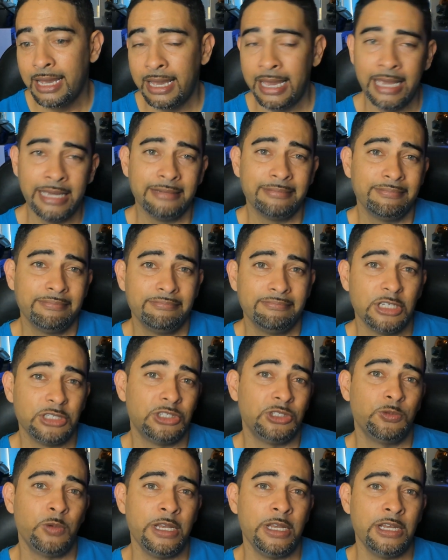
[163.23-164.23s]
Hey,
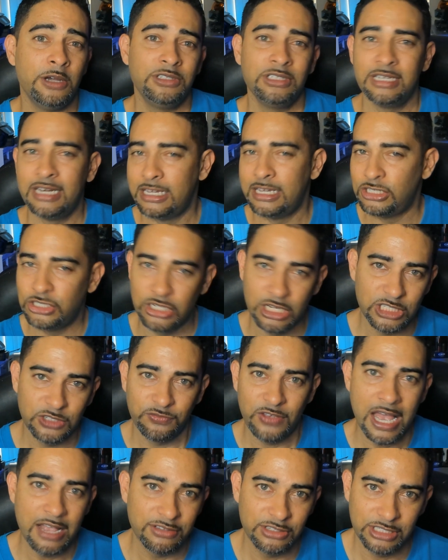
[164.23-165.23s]
this is Windows and I just
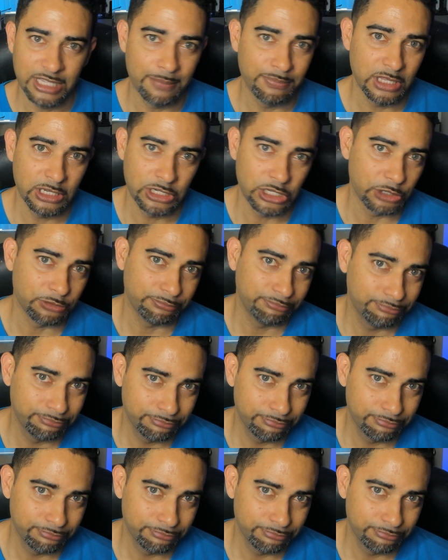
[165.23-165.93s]
found something new.